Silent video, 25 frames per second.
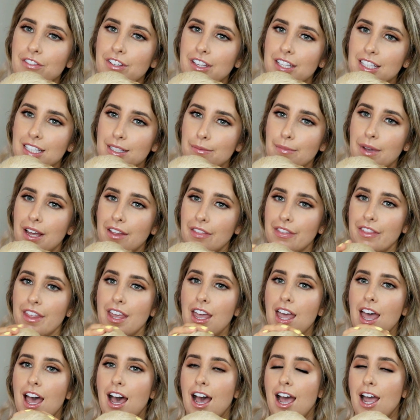for this month.
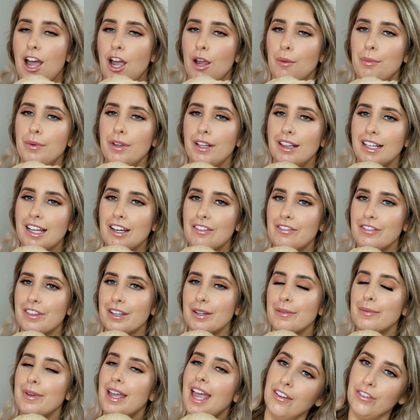I hope you loved
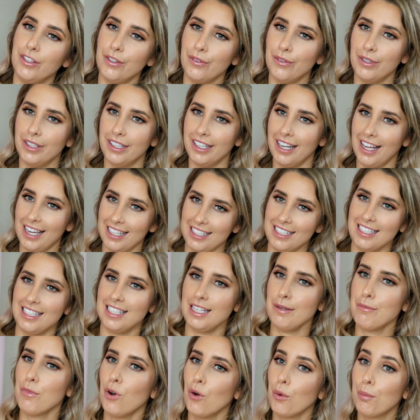them. If you would like to
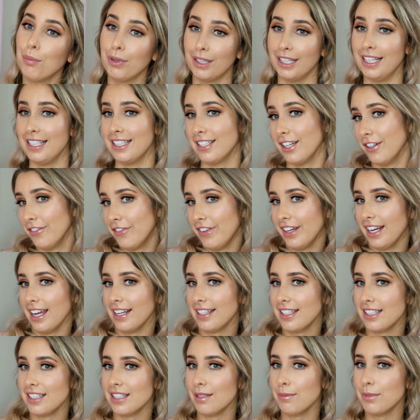see more, please don't
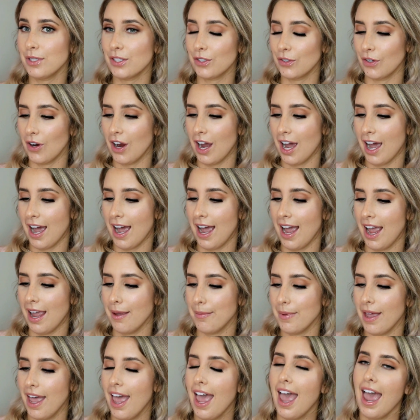forget to
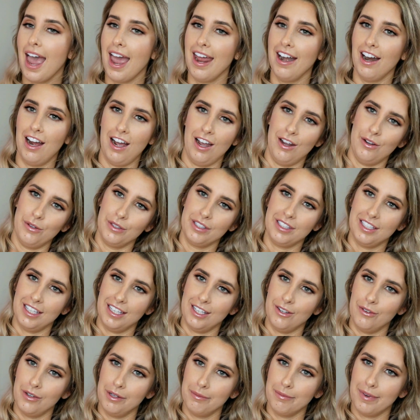subscribe, and I will see
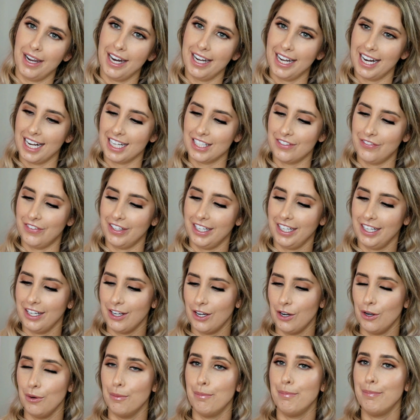you in my next
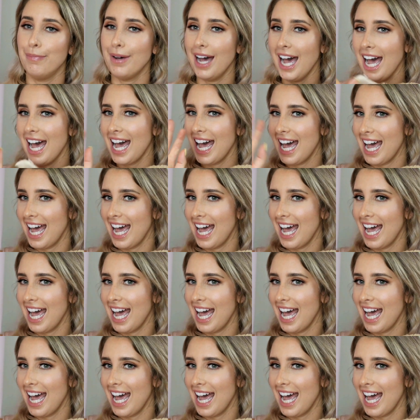video. Bye!